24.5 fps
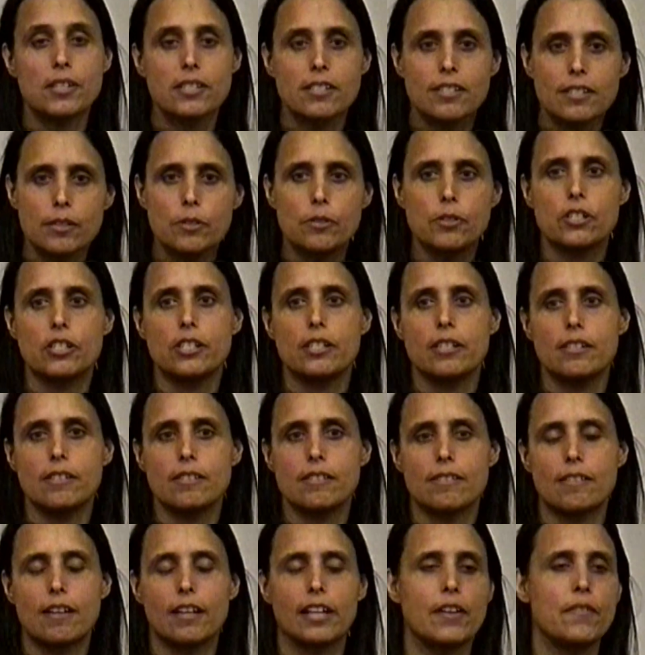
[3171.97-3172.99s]
You know what the
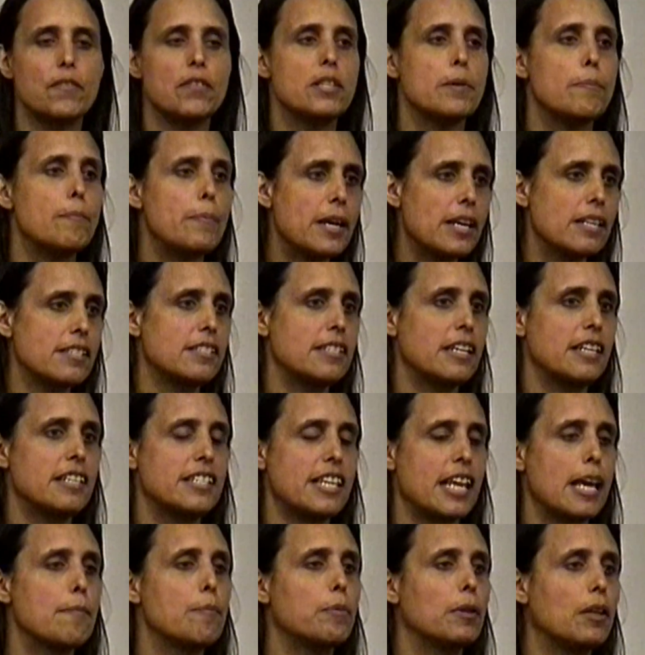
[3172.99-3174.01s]
solution is? I'll give you the
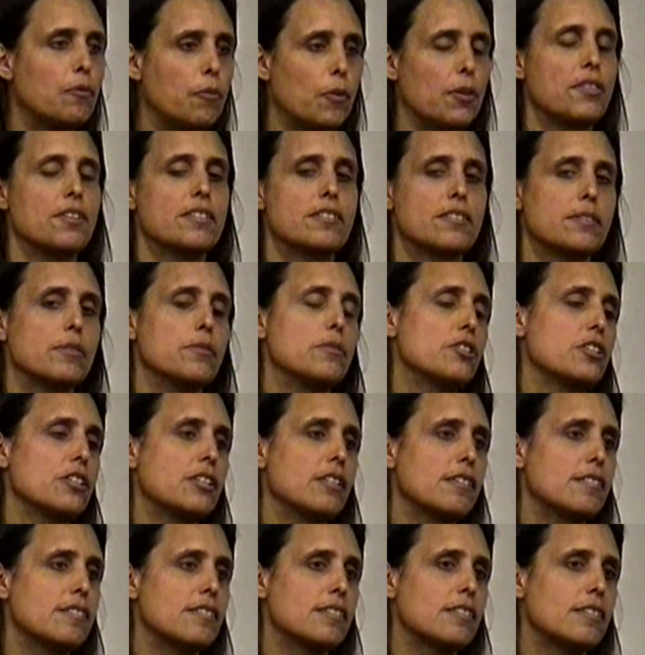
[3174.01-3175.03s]
best example of what the
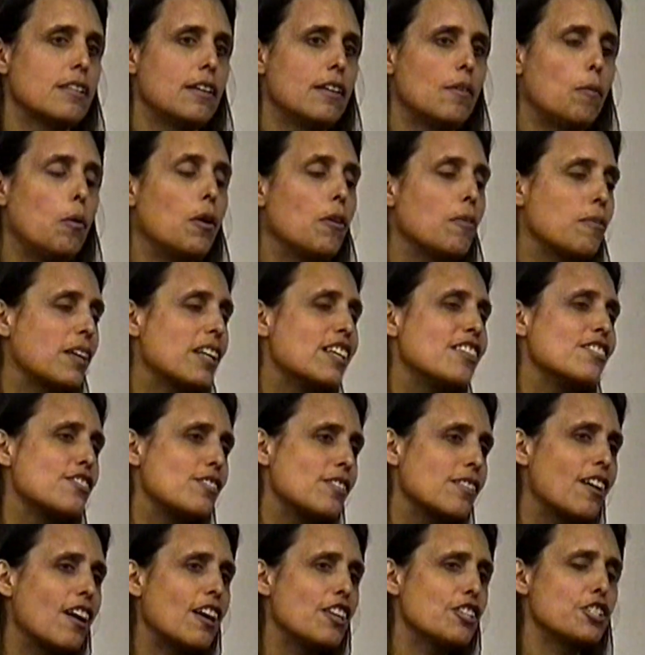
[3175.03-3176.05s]
solution is. Well,
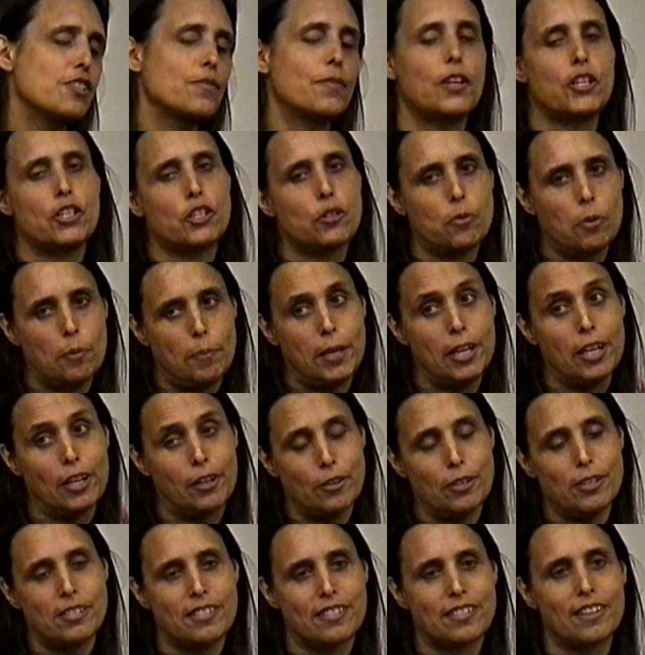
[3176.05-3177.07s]
conservation
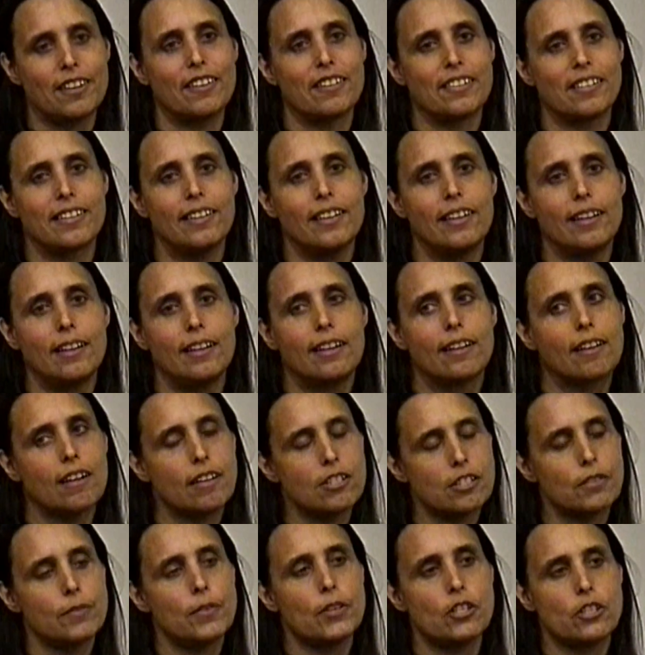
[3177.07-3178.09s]
would be a good start.
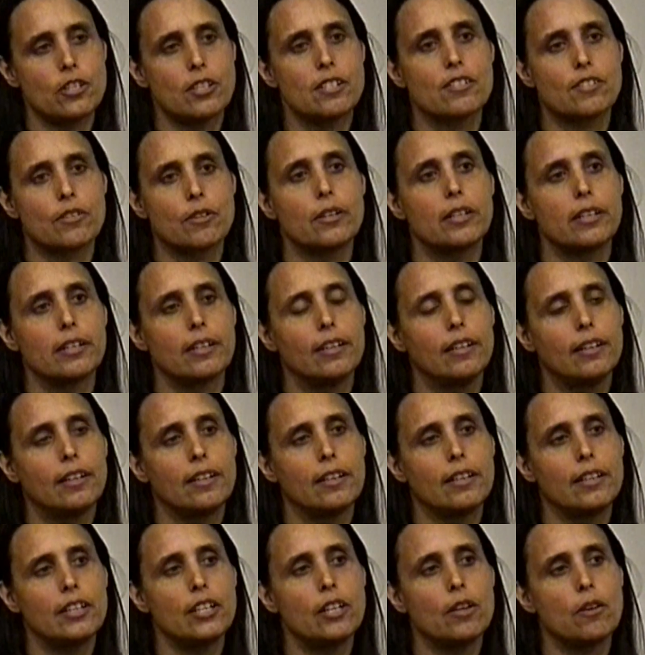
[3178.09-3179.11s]
Conservation is good
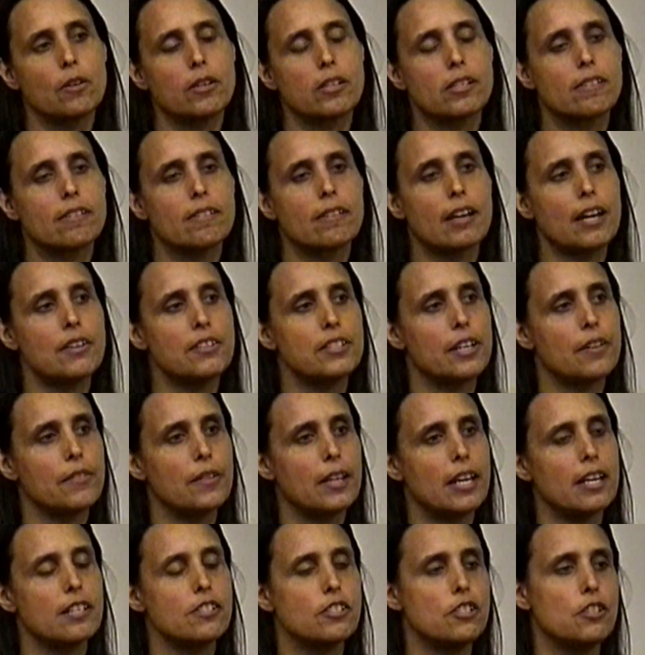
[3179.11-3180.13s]
you know,
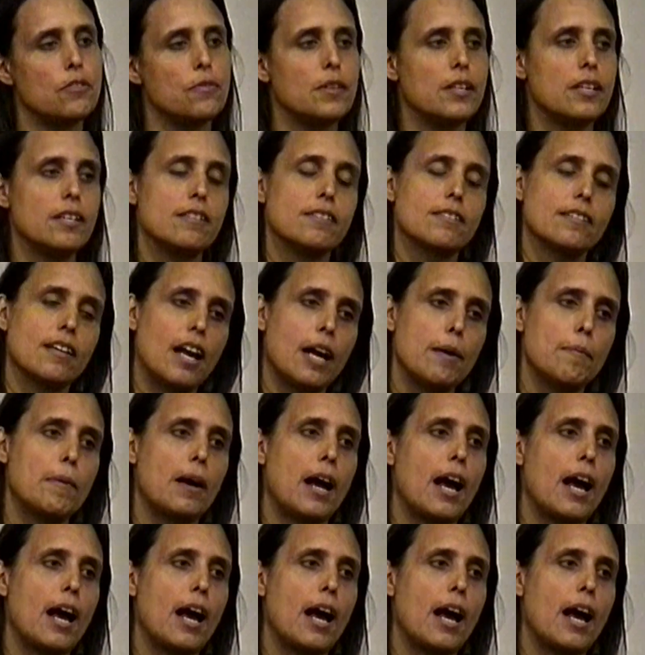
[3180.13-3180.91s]
cut down the SUVs.